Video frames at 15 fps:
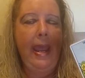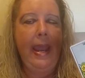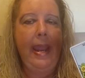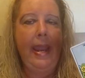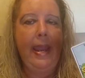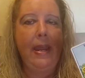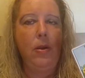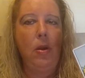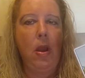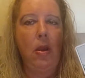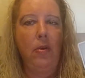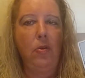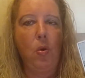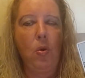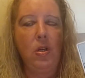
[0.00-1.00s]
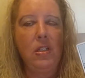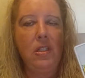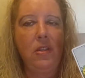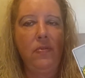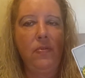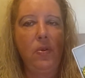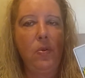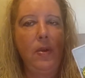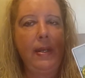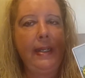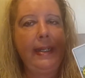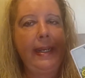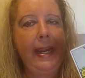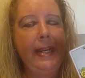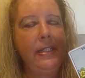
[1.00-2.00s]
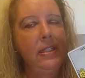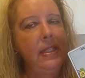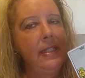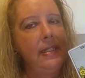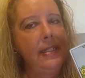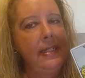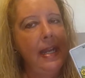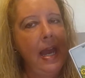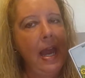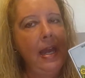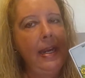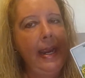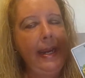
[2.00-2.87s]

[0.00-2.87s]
and of course, the Fool indicates it is not